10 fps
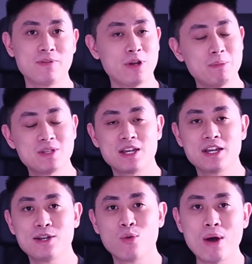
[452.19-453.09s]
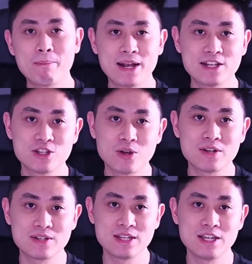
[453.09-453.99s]
If I'm not mistaken, the OnePlus
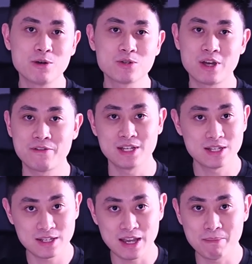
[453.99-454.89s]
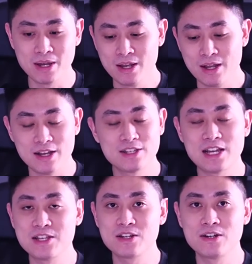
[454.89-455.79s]
Nord CE also has the same
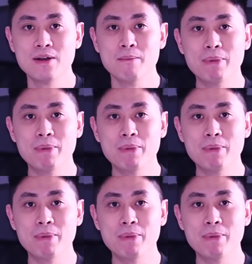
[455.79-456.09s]
sensor.